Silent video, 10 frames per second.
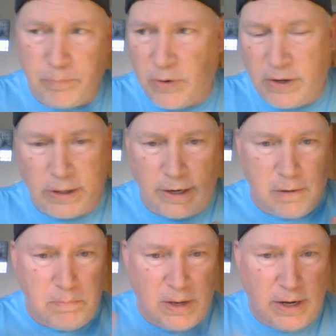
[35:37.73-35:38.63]
particularly in
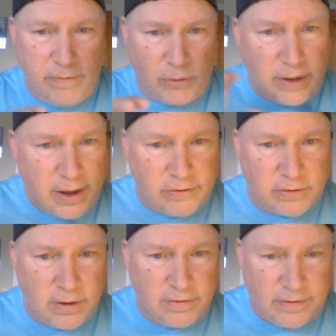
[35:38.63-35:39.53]
a
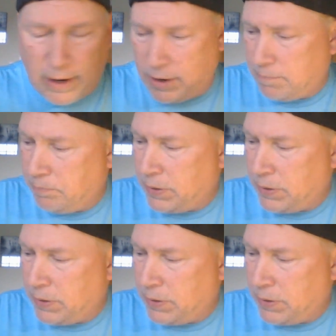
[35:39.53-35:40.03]
medieval-esque setting?